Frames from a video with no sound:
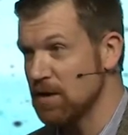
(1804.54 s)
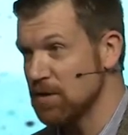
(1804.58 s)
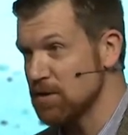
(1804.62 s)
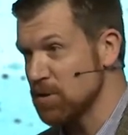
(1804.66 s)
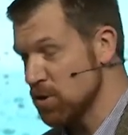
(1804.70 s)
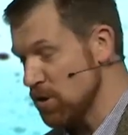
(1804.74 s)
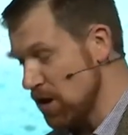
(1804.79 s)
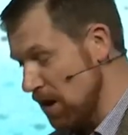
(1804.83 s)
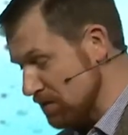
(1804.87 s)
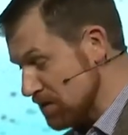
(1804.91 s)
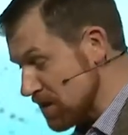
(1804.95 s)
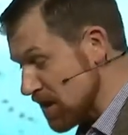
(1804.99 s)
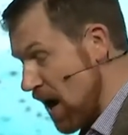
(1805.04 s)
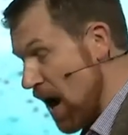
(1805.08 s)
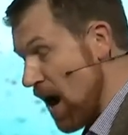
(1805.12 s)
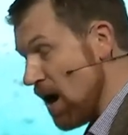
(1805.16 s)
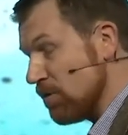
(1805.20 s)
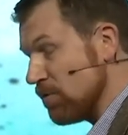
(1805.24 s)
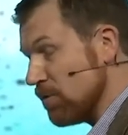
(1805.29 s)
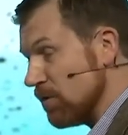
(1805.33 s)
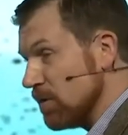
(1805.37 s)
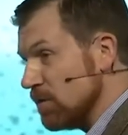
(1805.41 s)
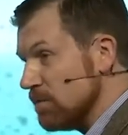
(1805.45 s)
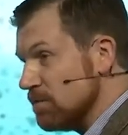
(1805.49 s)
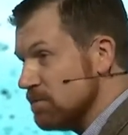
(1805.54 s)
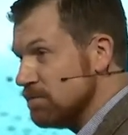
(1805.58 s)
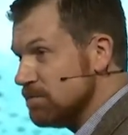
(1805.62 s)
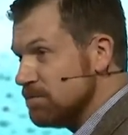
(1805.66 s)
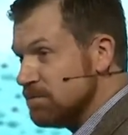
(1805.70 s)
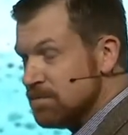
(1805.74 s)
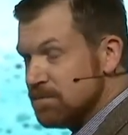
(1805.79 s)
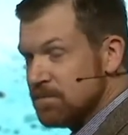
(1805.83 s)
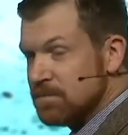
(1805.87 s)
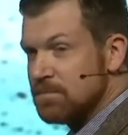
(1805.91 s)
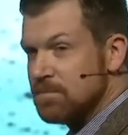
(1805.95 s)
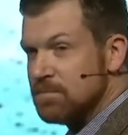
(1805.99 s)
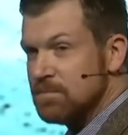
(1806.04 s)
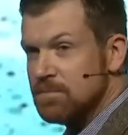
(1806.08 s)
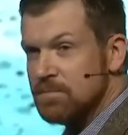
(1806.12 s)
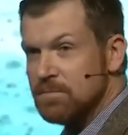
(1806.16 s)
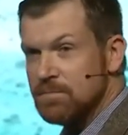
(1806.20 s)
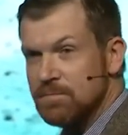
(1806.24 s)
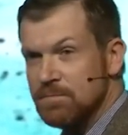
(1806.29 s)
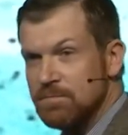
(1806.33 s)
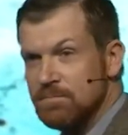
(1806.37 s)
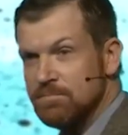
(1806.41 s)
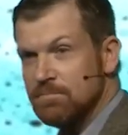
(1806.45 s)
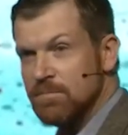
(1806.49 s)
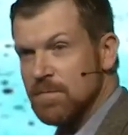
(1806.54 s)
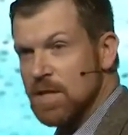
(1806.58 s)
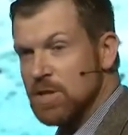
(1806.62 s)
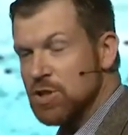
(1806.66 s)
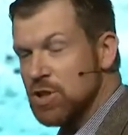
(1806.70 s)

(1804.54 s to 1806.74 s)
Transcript: Her name's Catherine. And